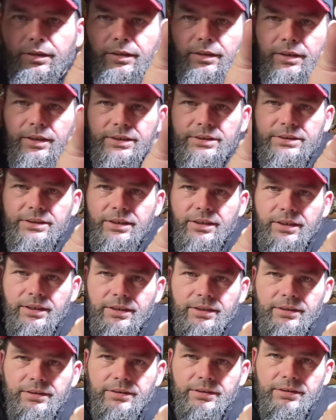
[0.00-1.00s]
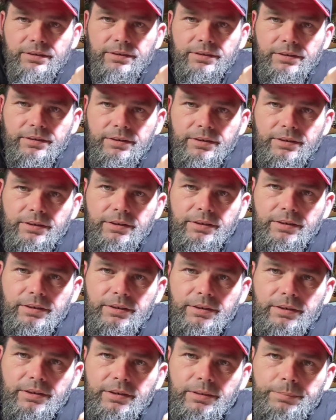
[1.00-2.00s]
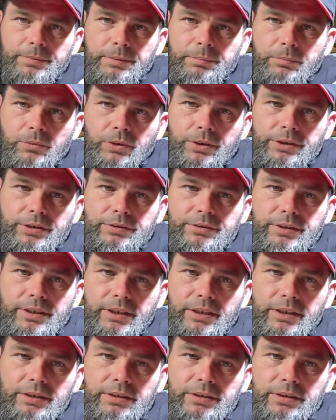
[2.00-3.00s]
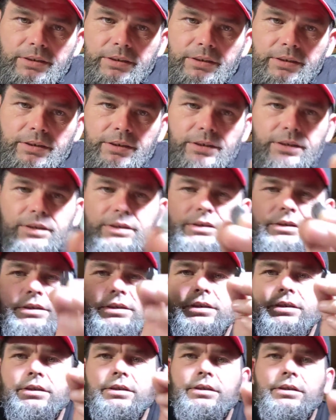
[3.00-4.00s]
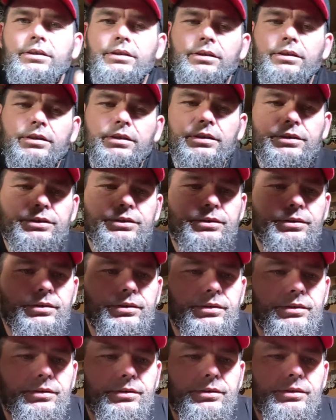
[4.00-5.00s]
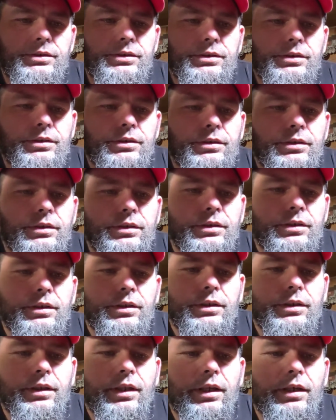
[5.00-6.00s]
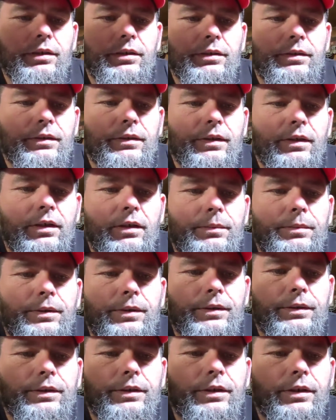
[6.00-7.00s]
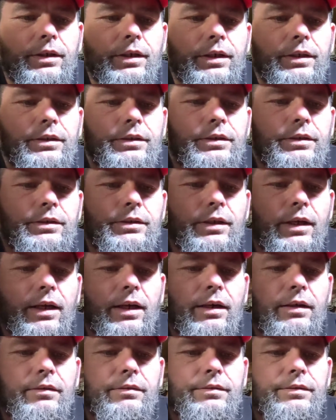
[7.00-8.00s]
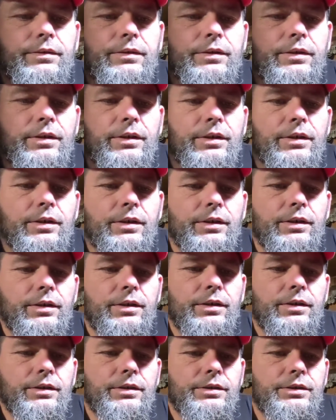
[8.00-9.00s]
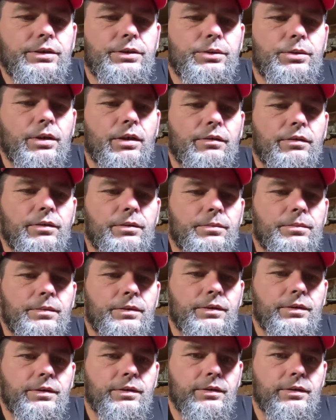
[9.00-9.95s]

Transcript: this kind a little bit more unique is the screws help hold it on. You have two of them